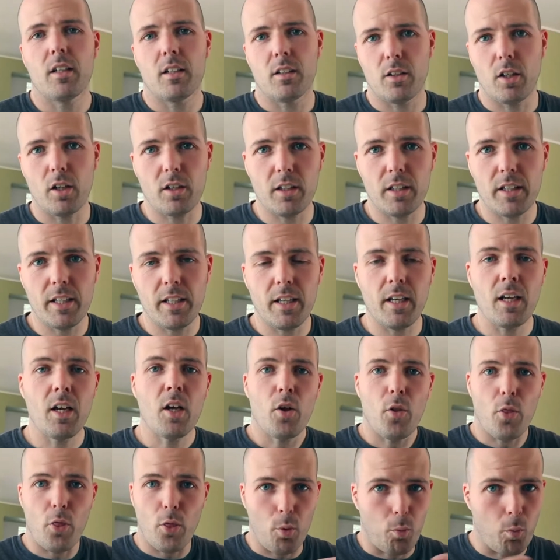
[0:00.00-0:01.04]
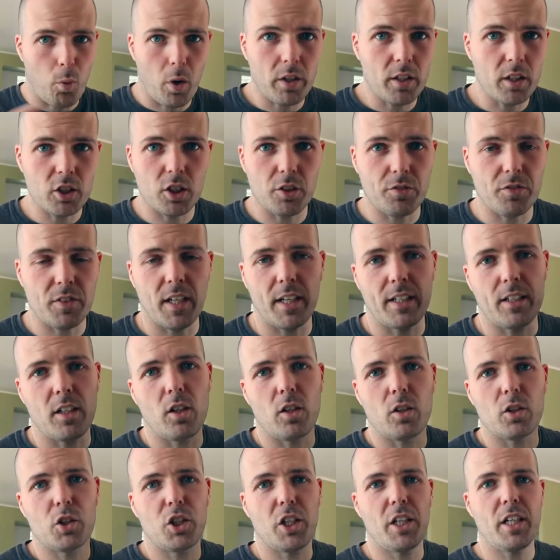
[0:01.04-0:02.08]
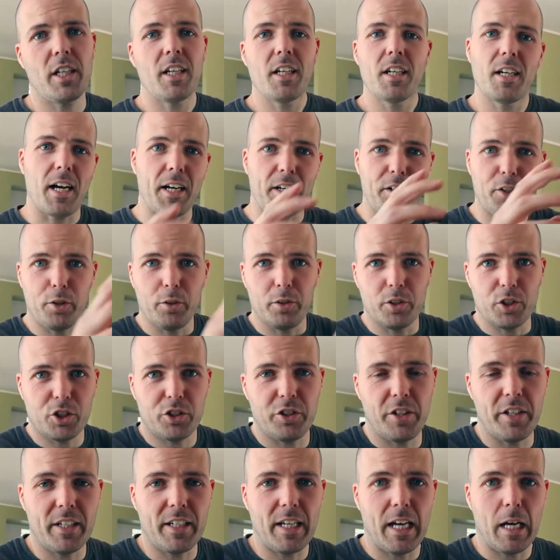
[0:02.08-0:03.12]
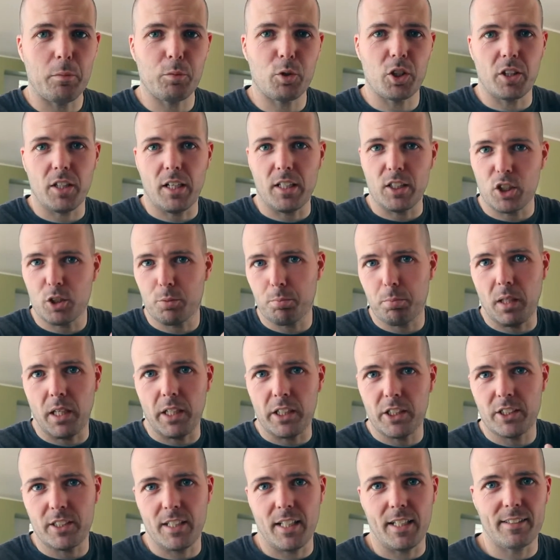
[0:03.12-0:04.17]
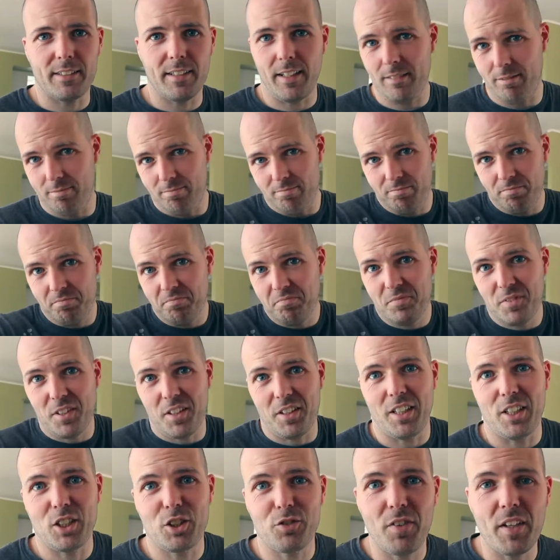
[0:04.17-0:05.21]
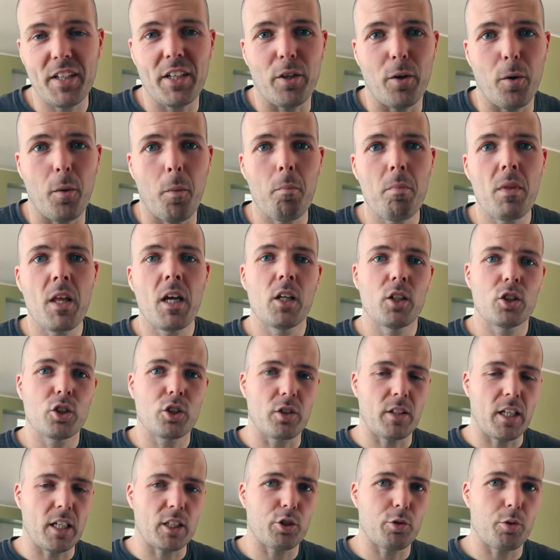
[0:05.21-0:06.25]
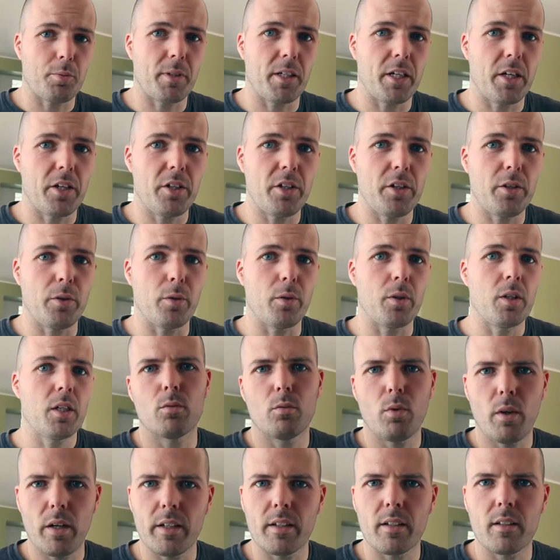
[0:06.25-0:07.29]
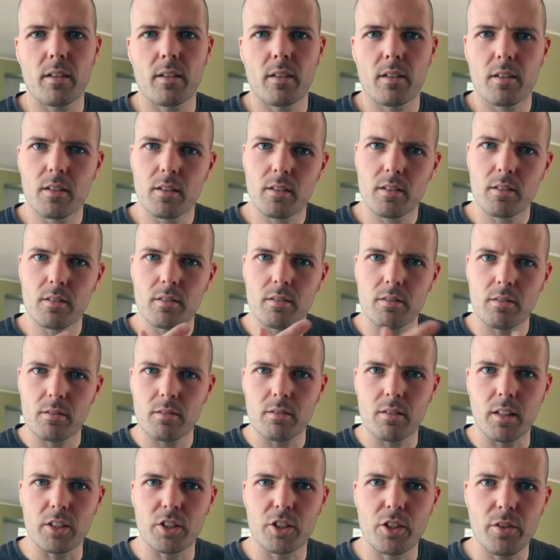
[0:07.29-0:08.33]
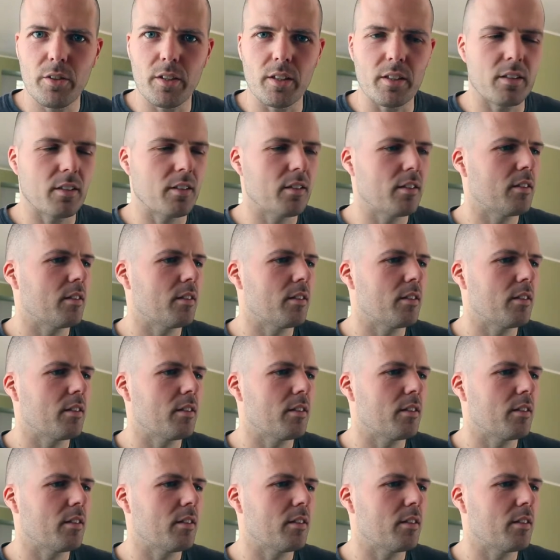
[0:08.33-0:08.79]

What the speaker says: Luckily, the wonders of technology, I can do a screen capture and splice that in to this video. So that's what I'm going to do. Right, let's do it.